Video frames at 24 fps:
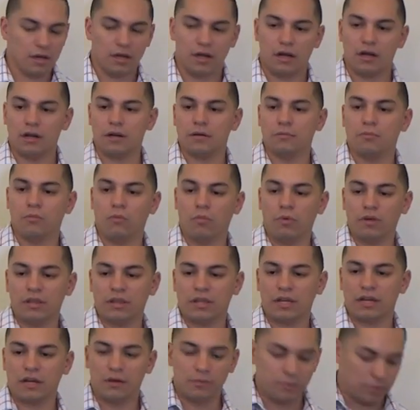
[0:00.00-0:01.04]
Uh, one
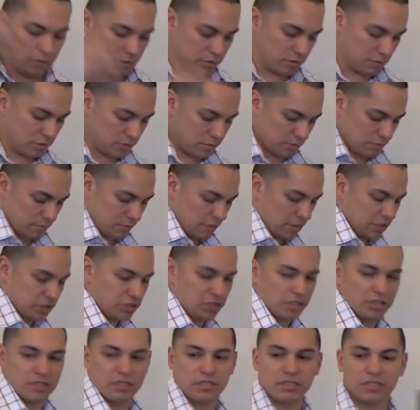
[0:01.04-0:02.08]
thing I will mention
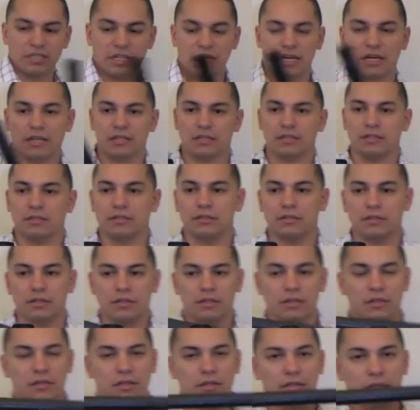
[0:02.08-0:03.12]
is that
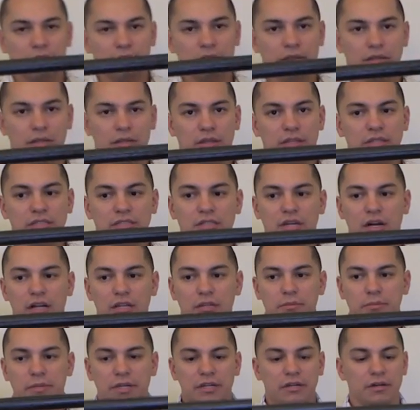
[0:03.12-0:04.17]
this
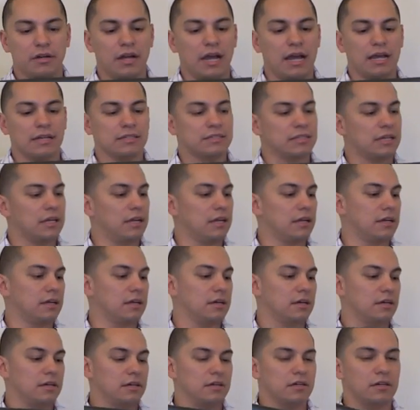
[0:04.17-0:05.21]
column here has a,
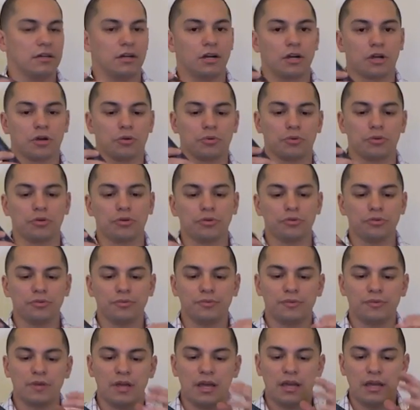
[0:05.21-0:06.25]
uh, a groove,
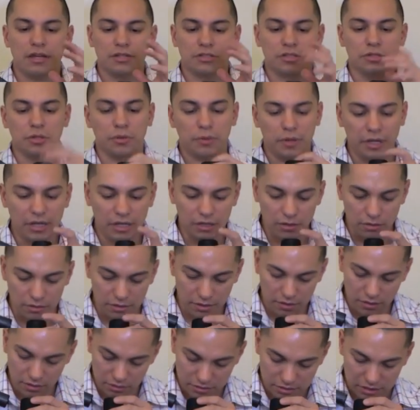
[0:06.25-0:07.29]
so it only
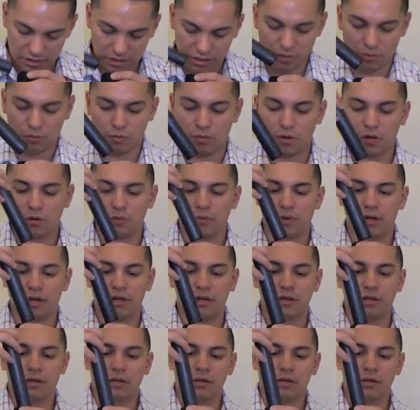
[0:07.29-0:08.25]
goes in here one way.